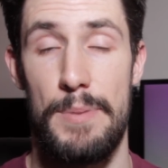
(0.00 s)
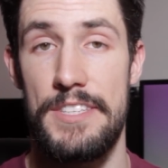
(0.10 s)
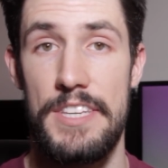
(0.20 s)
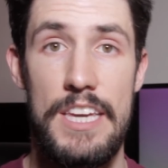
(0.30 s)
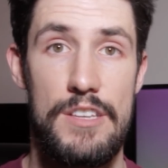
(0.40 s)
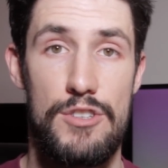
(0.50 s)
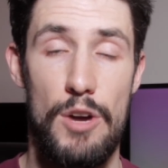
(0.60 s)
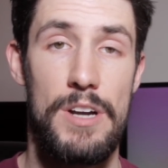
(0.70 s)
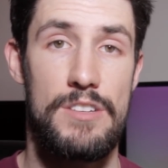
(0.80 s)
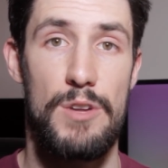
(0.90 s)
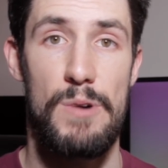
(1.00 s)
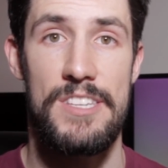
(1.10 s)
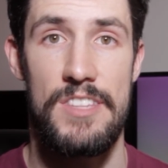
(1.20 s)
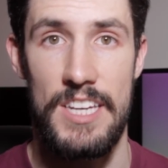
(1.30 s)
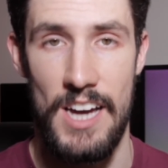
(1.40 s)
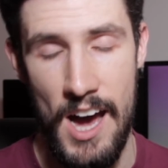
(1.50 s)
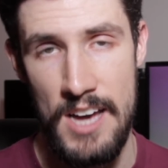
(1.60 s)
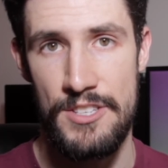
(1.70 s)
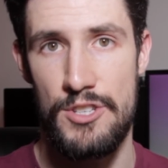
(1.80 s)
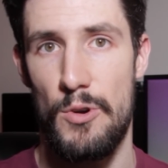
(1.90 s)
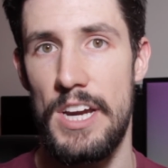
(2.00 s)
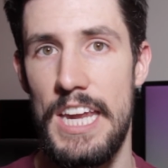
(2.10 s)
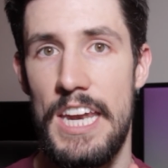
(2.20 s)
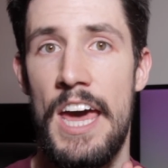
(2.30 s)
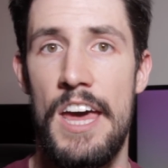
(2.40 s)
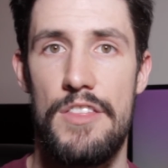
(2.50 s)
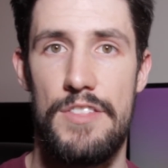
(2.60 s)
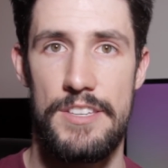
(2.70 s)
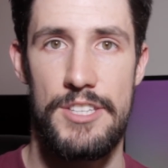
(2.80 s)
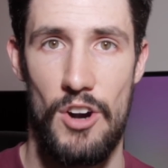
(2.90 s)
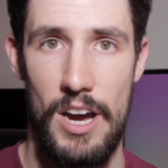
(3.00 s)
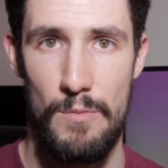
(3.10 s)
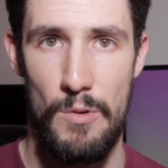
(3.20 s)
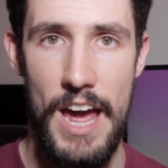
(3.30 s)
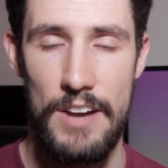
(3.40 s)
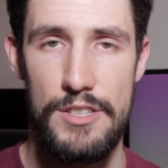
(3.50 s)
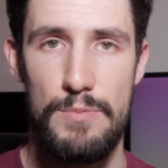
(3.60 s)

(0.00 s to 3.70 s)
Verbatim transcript: But seeing so much of the rest of the cast join in this time round,